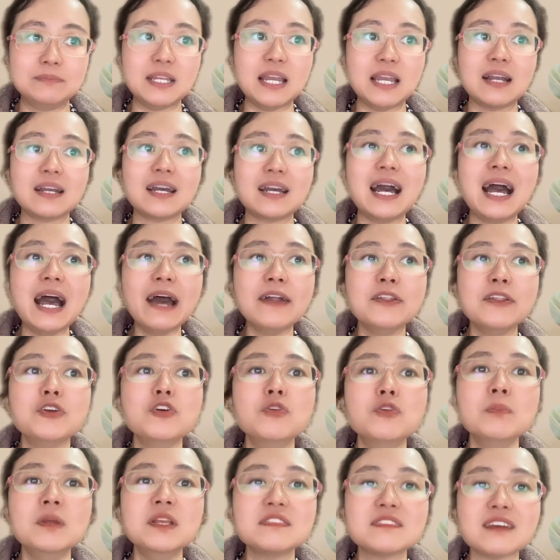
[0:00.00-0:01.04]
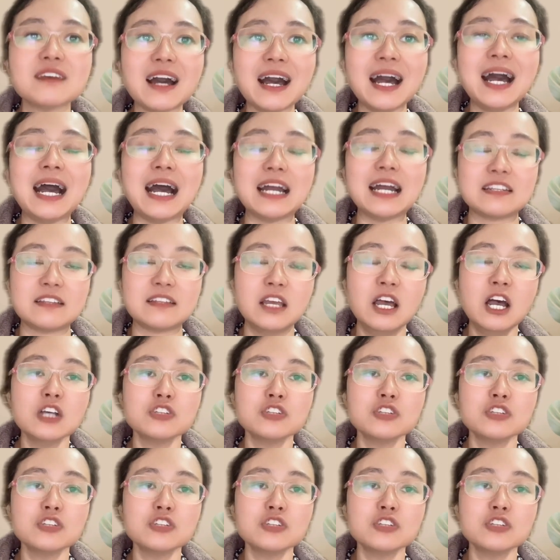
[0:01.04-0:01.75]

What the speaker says: Yeah, cardio means heart.